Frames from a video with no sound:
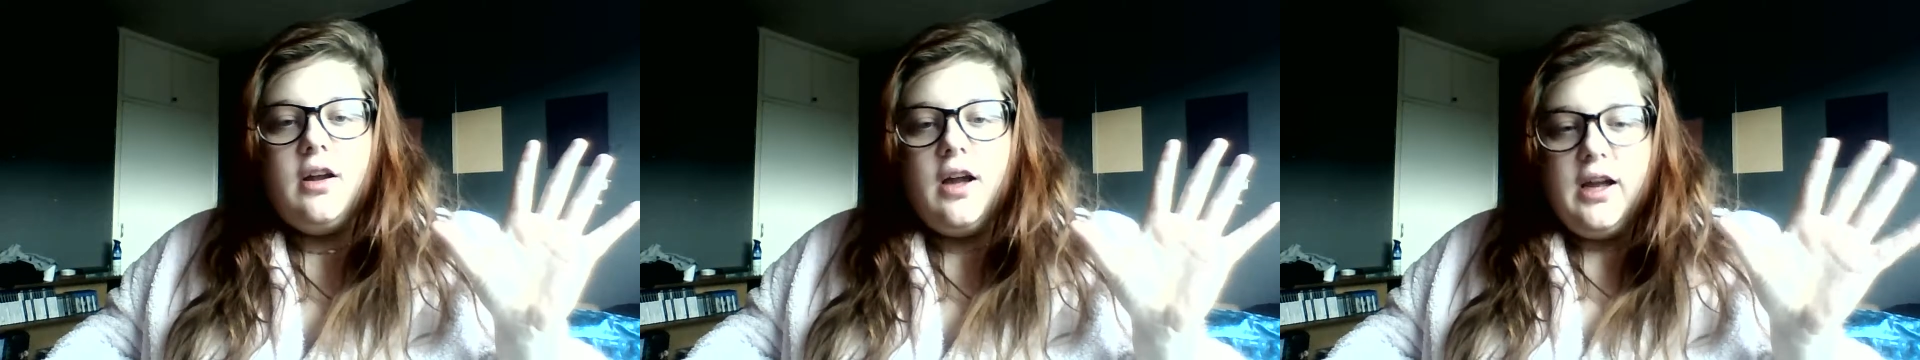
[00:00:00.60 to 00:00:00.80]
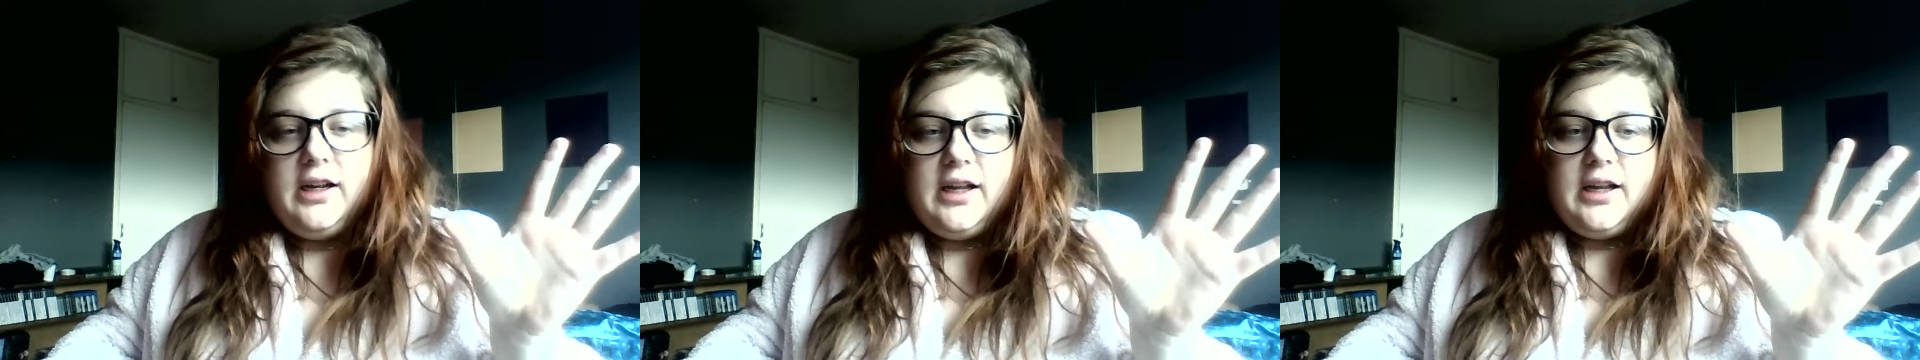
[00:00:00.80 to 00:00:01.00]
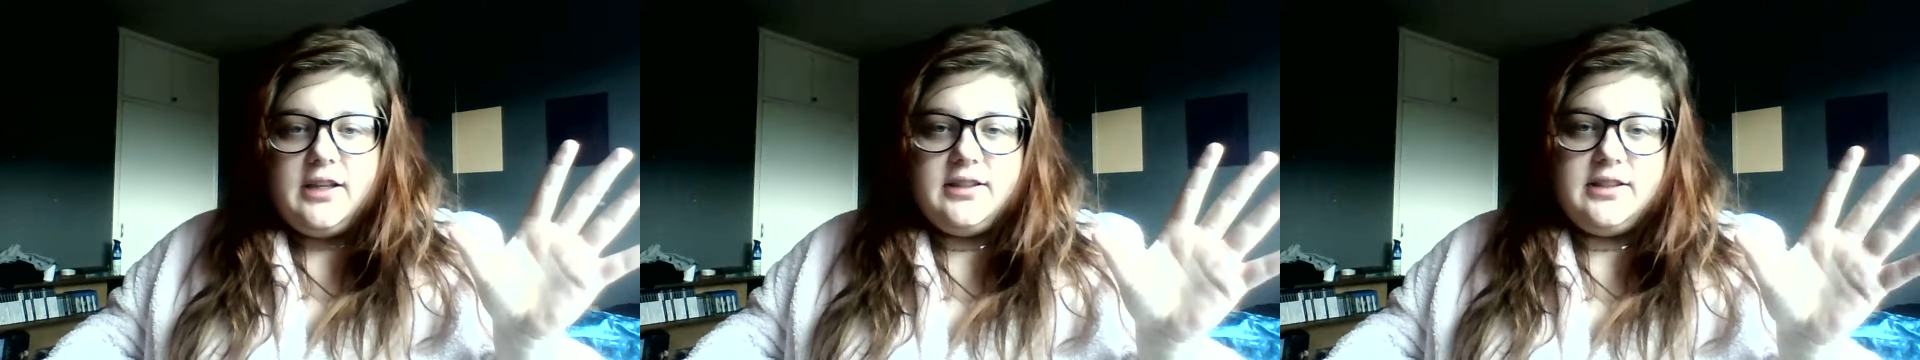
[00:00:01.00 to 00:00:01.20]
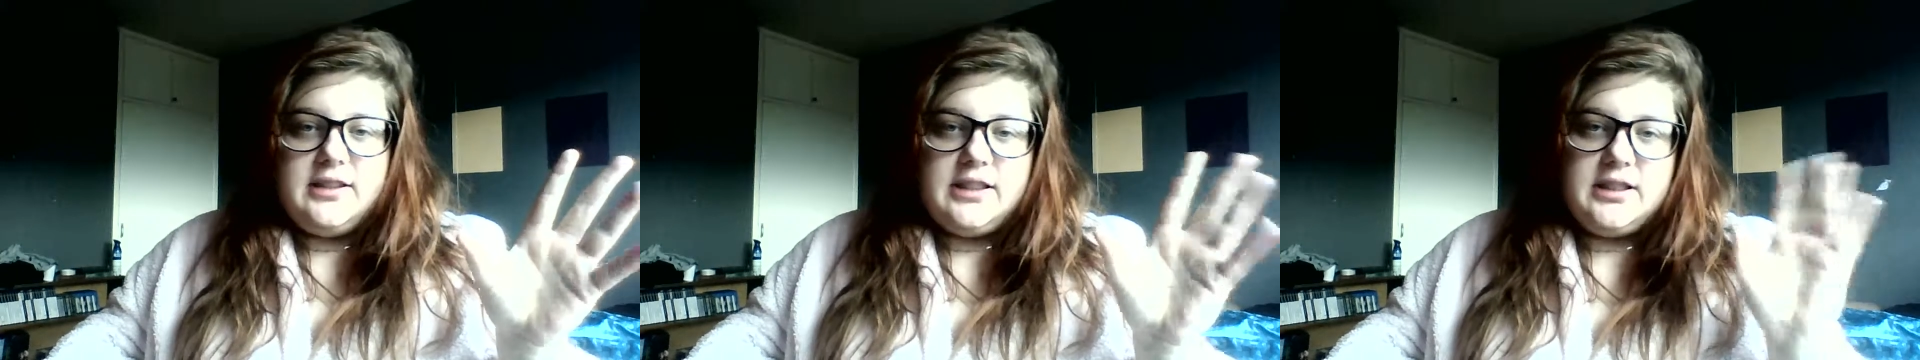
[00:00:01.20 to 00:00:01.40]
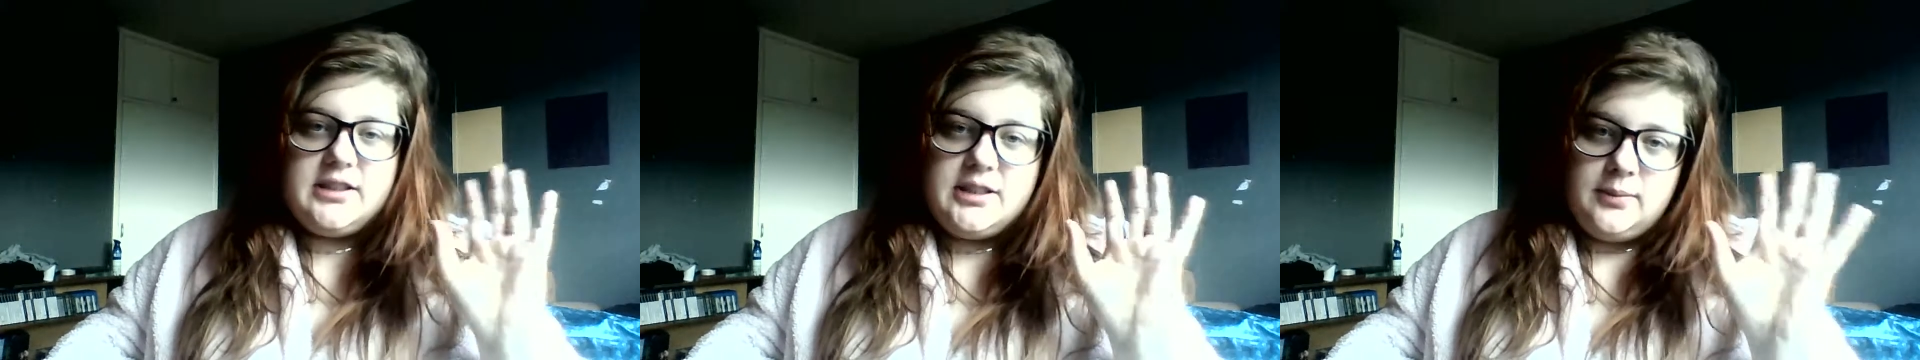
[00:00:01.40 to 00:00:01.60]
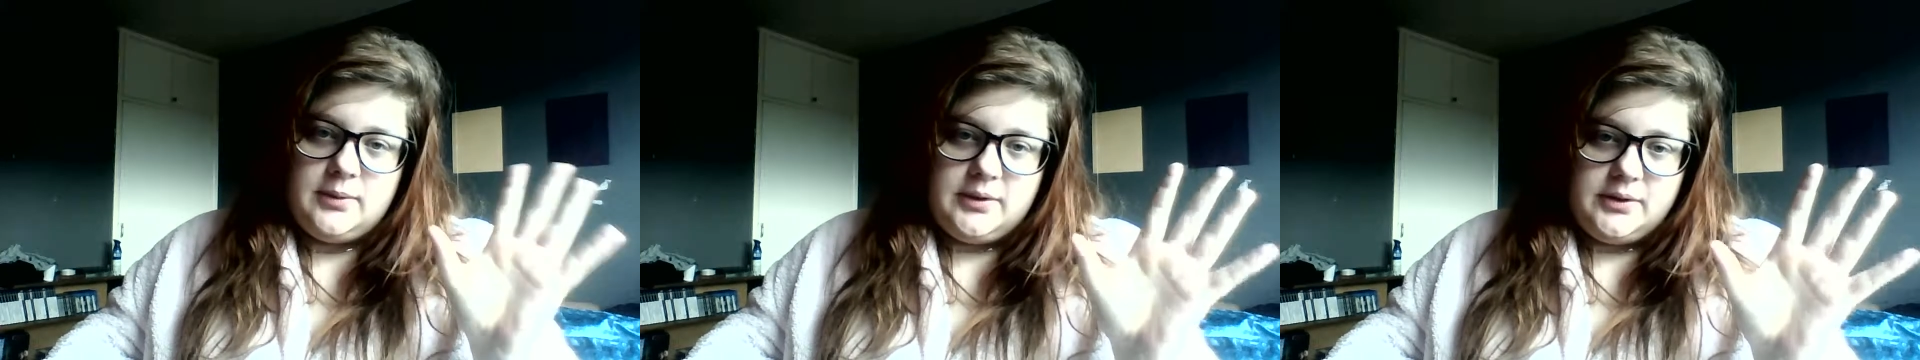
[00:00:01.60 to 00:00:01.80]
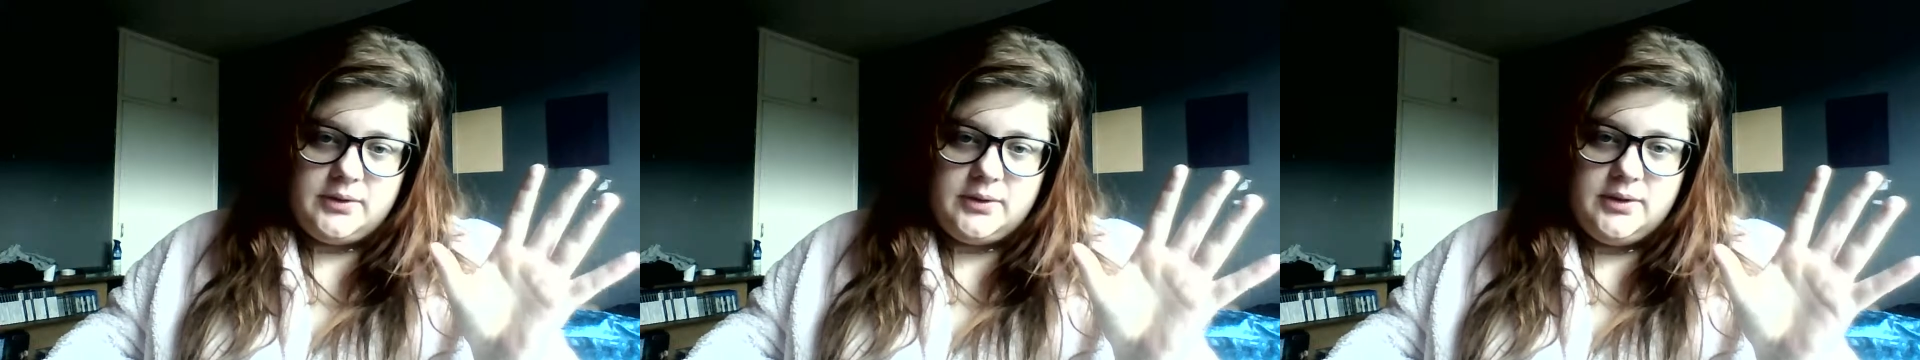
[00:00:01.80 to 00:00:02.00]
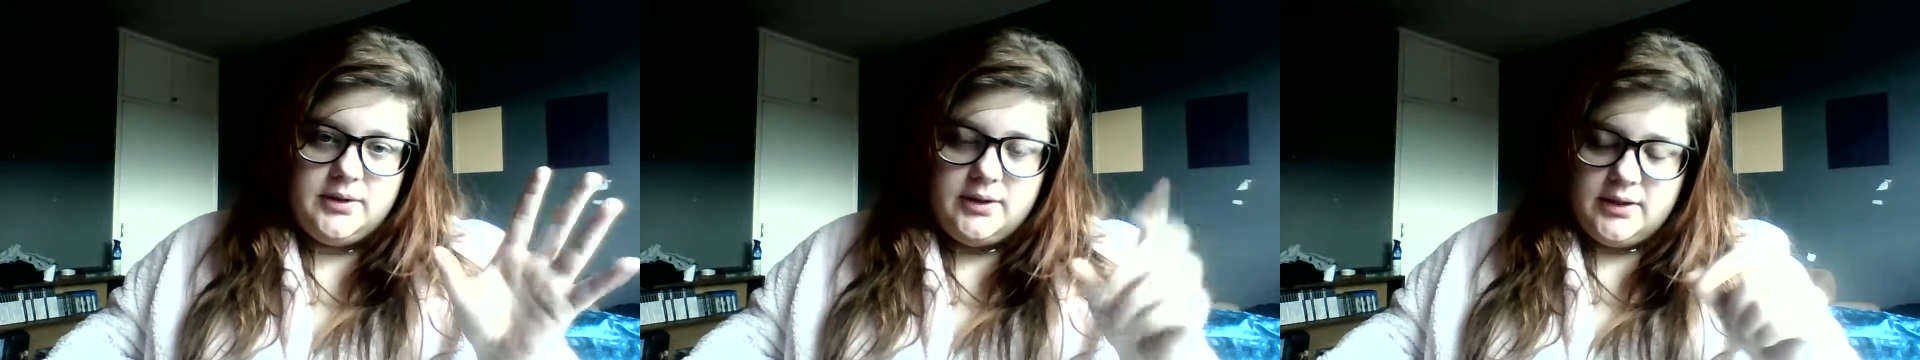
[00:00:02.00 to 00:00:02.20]
Hi guys, it's Icy Blue.
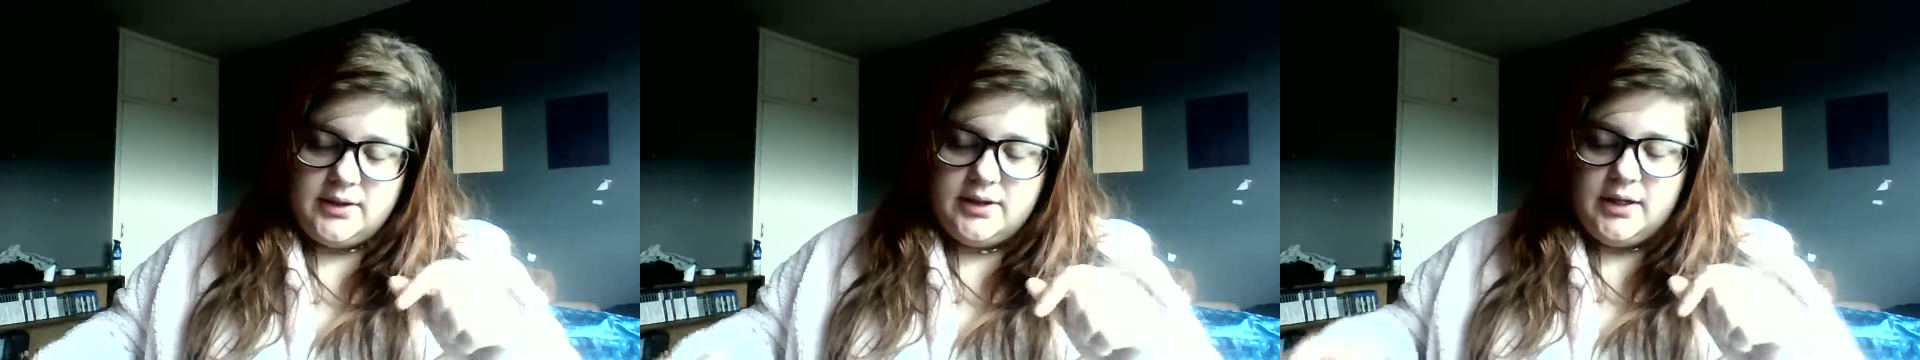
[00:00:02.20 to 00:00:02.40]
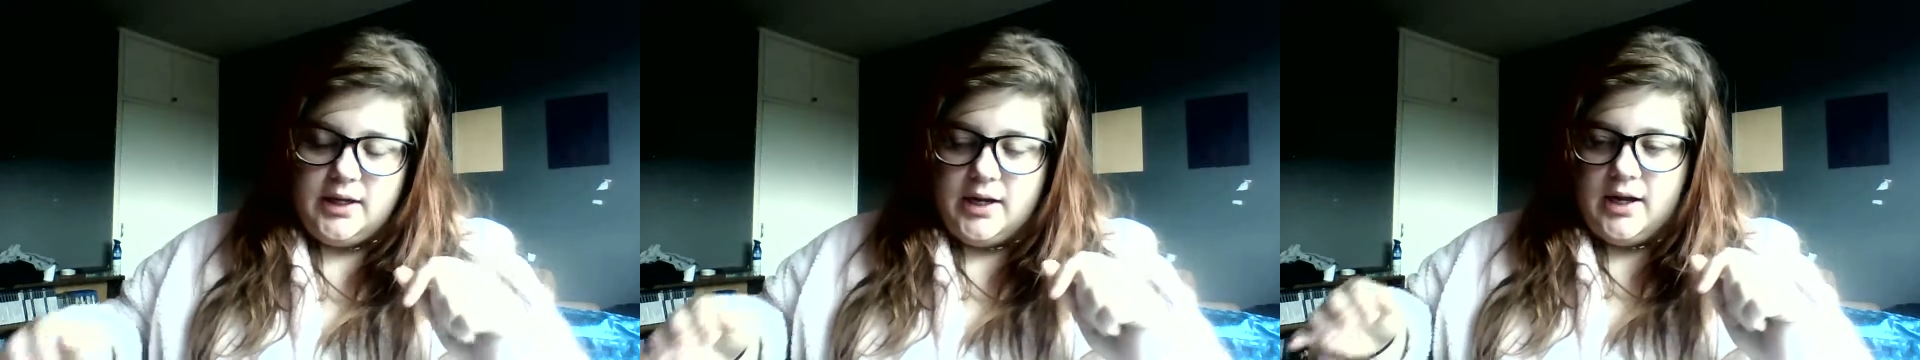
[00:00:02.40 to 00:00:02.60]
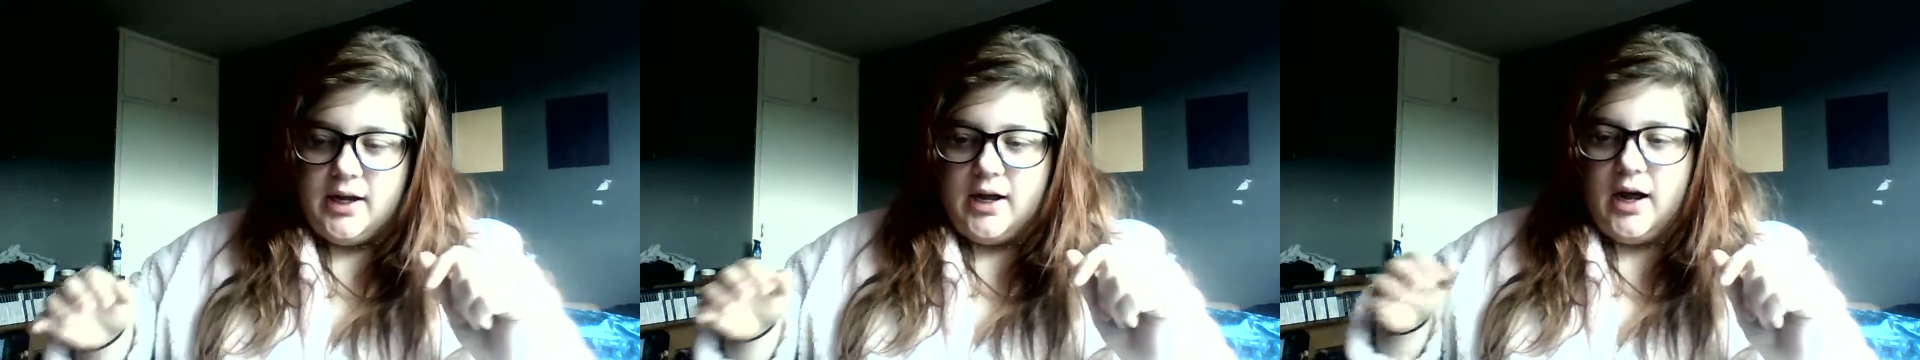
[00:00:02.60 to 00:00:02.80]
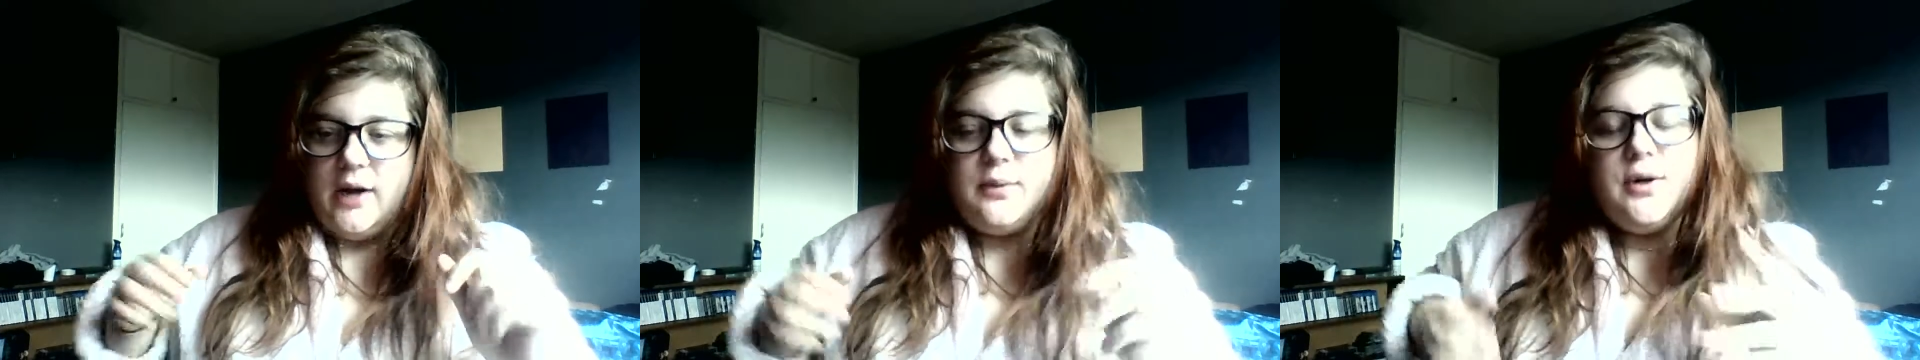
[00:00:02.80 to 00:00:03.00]
I